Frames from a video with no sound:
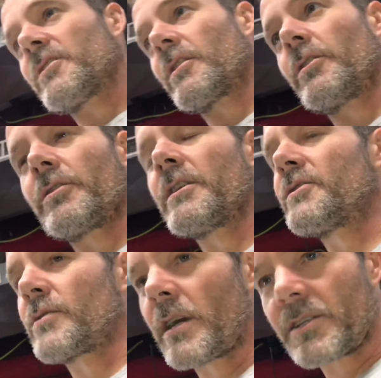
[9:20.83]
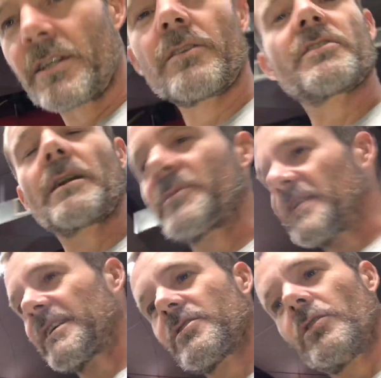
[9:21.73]
to go do construction or something. I
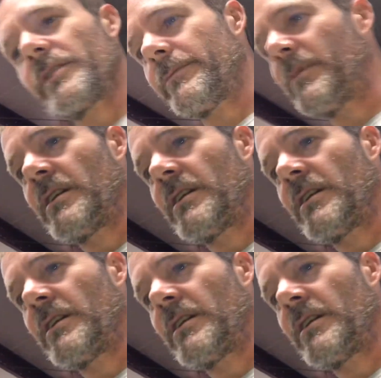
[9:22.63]
told him